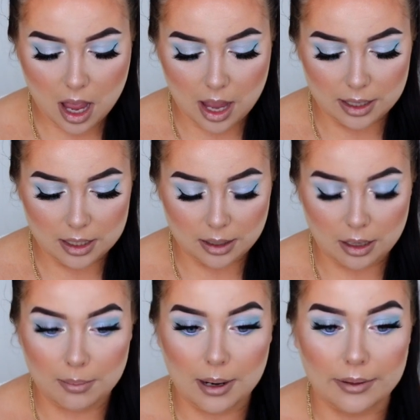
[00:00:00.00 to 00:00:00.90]
And I'm going
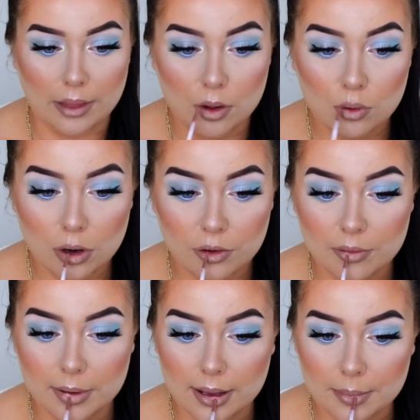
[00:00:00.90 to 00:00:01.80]
to apply that all over
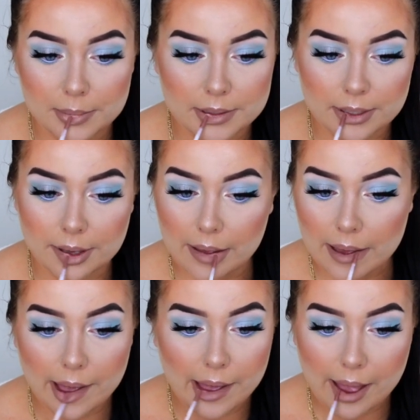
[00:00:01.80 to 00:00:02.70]
my lips.
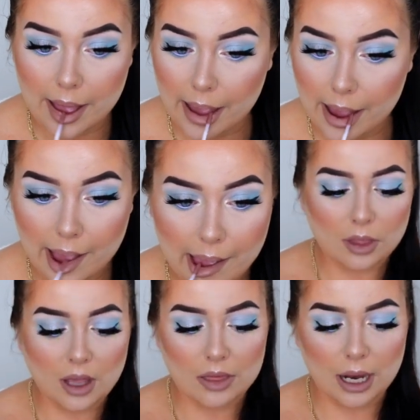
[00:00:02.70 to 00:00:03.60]

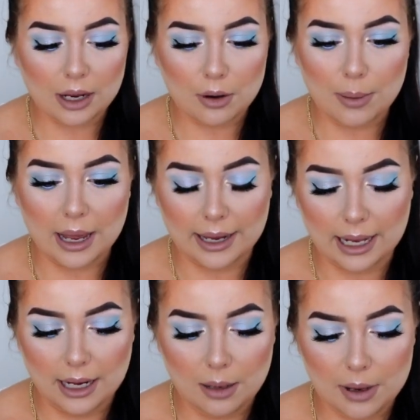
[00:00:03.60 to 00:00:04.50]
Then I'm going to apply a
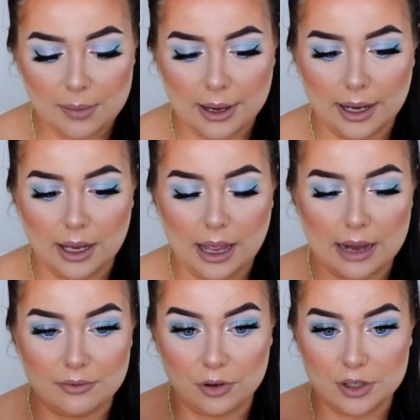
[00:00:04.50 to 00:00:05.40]
little bit of my
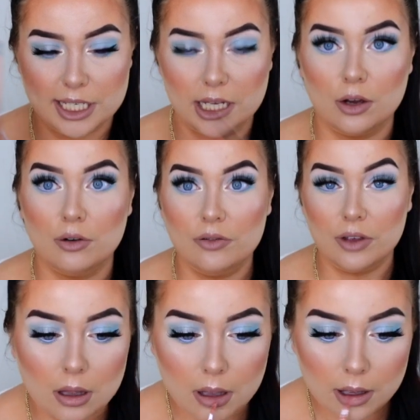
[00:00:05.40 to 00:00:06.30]
Kat Von D
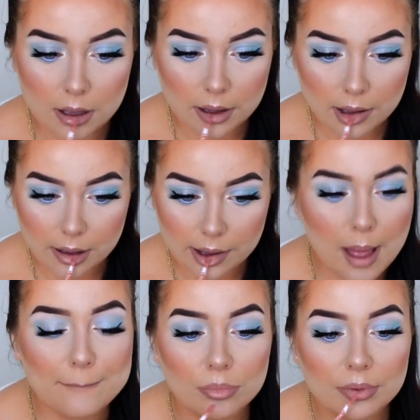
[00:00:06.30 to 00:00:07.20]
Ophelia
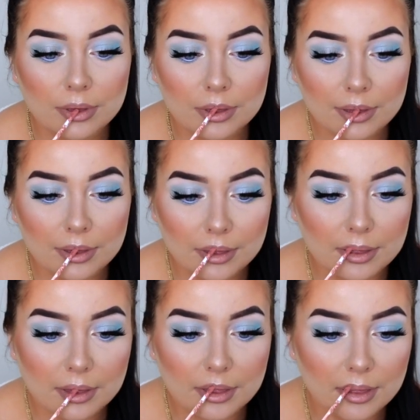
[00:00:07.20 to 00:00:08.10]
just to the centre
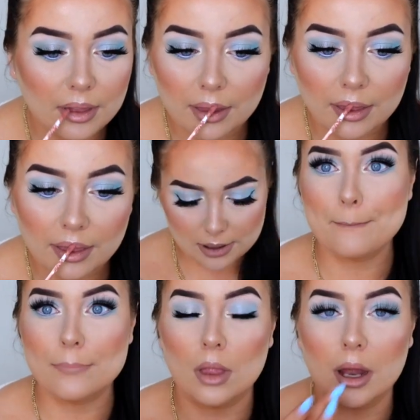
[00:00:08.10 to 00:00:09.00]
of the lips.
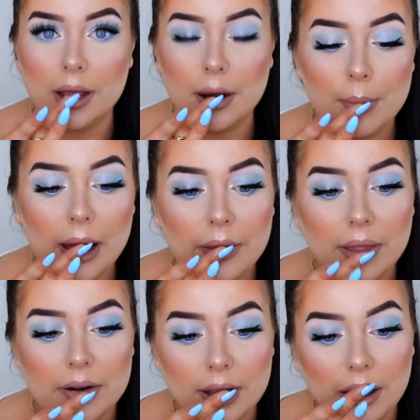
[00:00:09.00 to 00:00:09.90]
And I'm going to pat
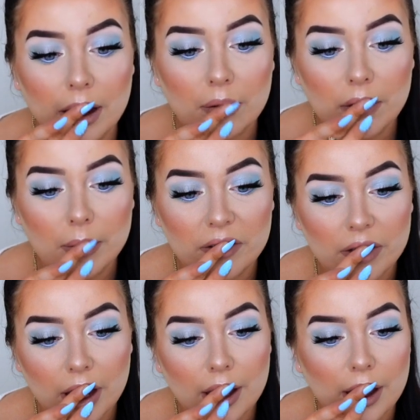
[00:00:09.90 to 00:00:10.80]
that in with my
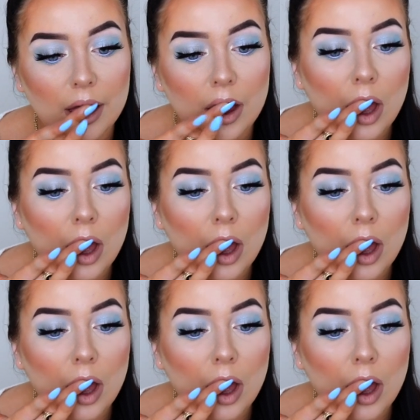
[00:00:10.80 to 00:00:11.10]
finger.